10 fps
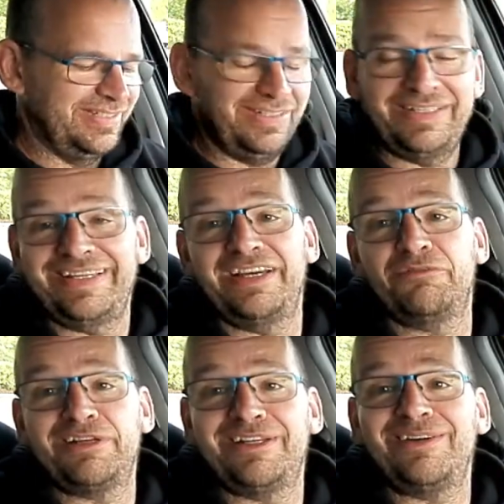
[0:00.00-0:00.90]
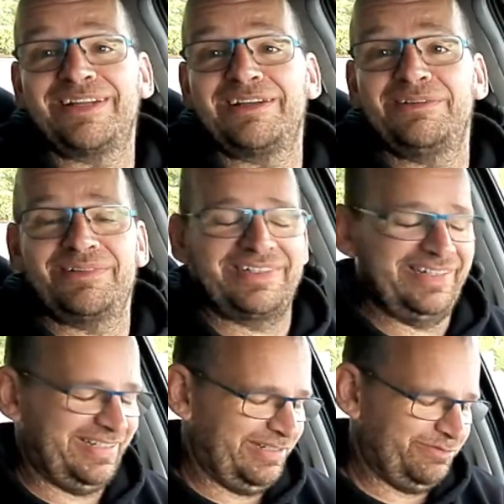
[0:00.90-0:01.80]
And yeah, every now and again you
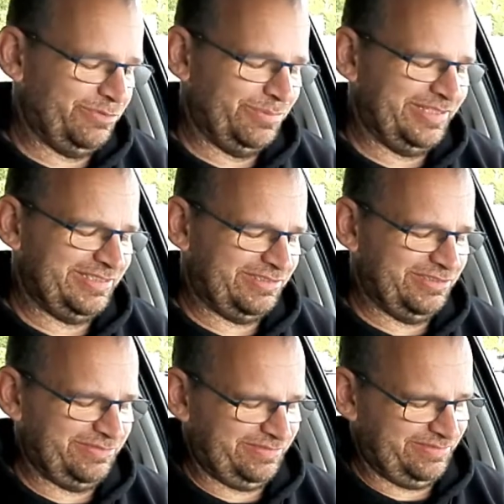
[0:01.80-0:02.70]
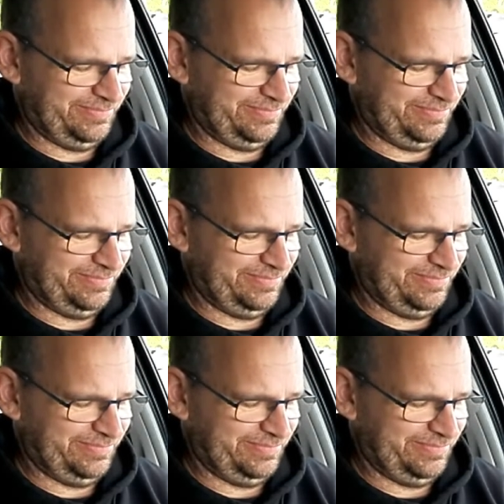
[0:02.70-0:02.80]
kind of have to buy stuff.